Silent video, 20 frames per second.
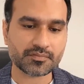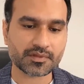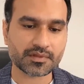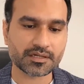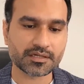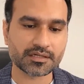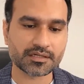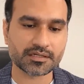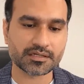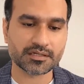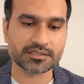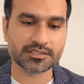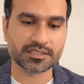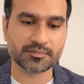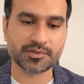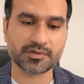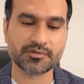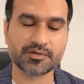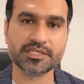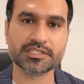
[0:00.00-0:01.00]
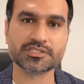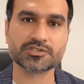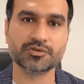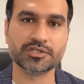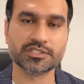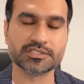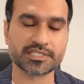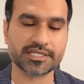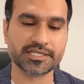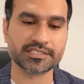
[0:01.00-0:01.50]
Number 1 is
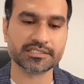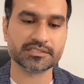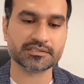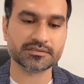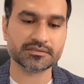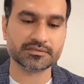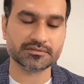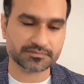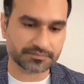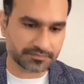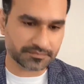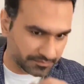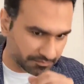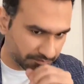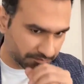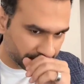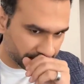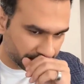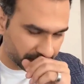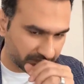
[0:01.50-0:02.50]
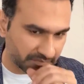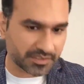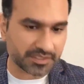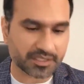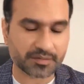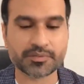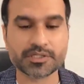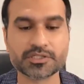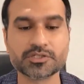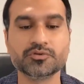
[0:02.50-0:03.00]
Queensland,
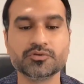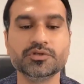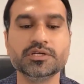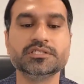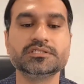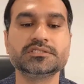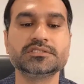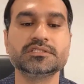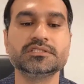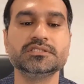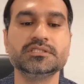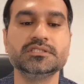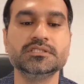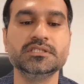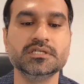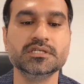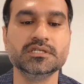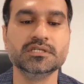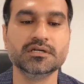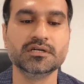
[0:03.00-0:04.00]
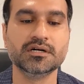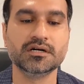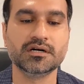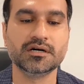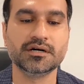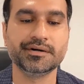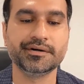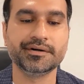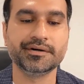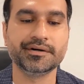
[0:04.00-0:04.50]
number 2 is
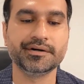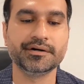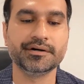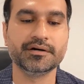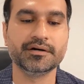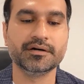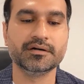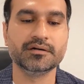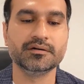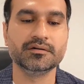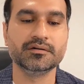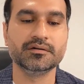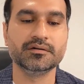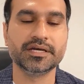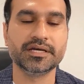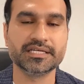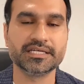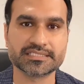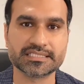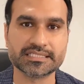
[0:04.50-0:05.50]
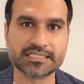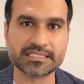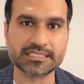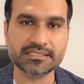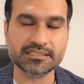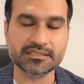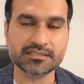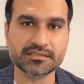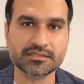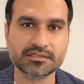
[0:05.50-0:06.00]

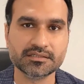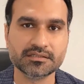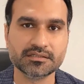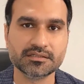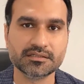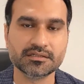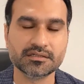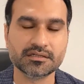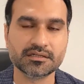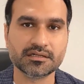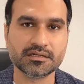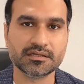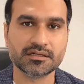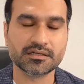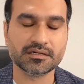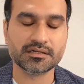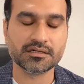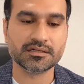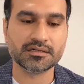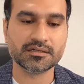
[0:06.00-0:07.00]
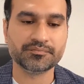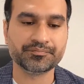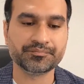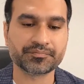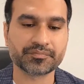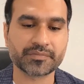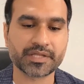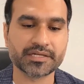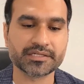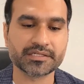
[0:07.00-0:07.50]
ACT,
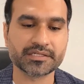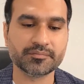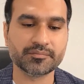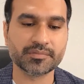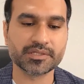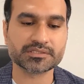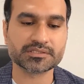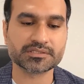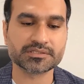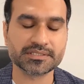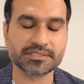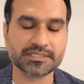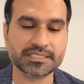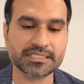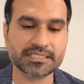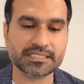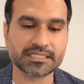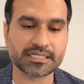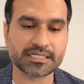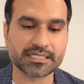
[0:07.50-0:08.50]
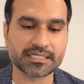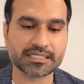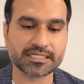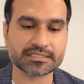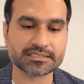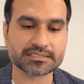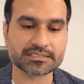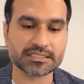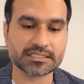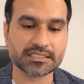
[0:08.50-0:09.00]
and number 3
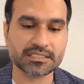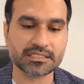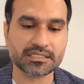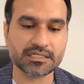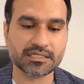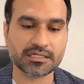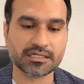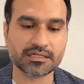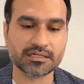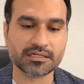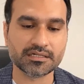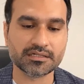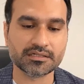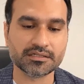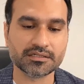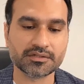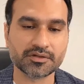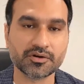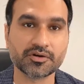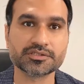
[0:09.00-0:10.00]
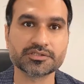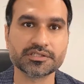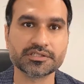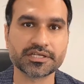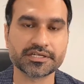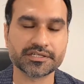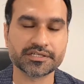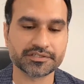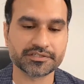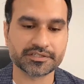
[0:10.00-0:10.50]
is Northern
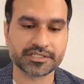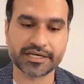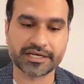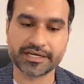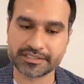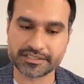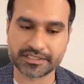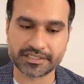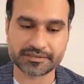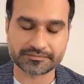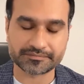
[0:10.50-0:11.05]
Territory, NT.